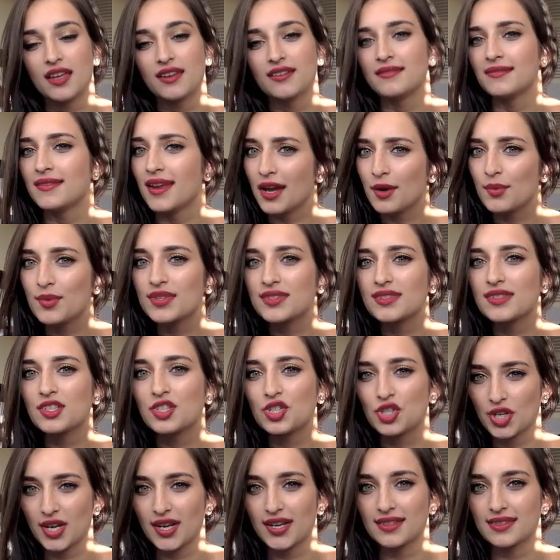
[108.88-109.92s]
now is the
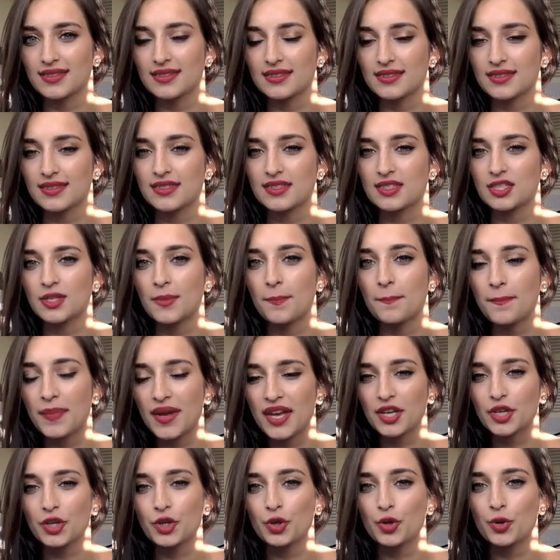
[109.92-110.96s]
chance to
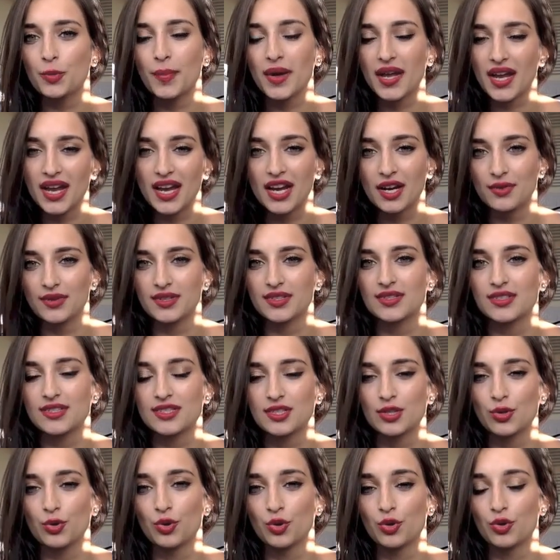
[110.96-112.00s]
beg your parents,
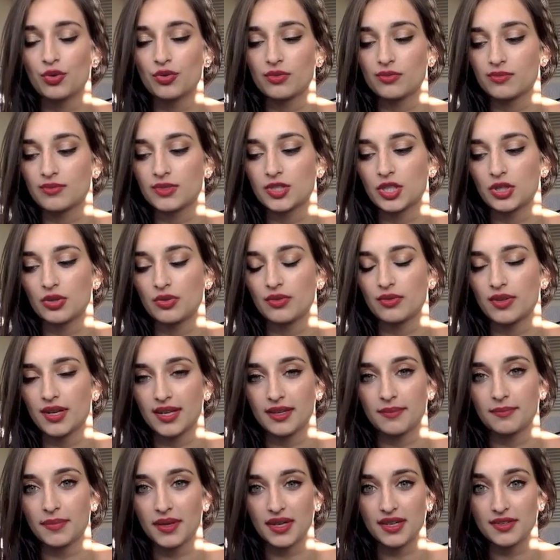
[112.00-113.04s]
or to, like,
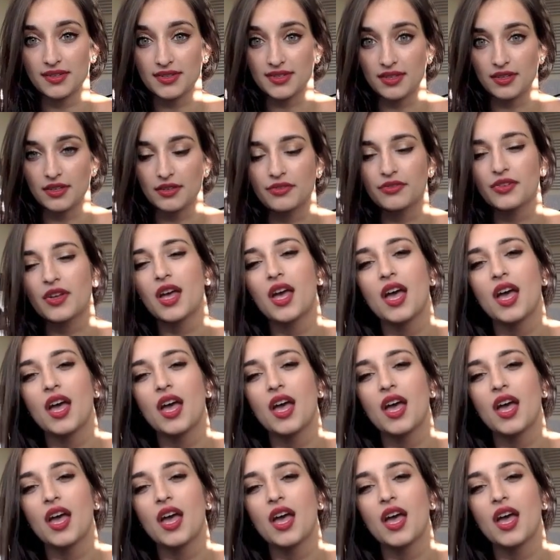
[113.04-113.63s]
buy yourself,